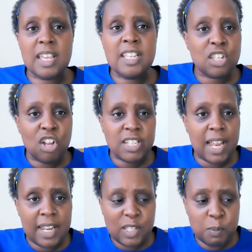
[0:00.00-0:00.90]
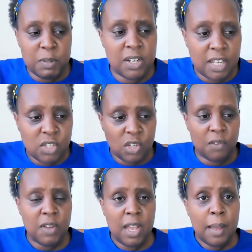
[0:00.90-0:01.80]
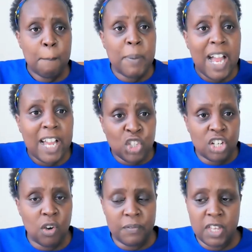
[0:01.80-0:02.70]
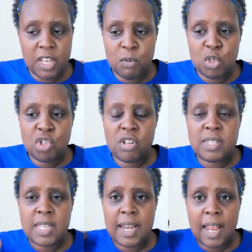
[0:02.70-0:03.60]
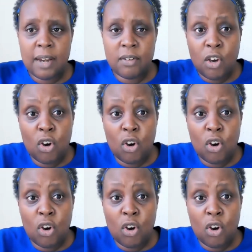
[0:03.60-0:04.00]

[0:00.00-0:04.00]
It's not an experience of purging of the emotions and a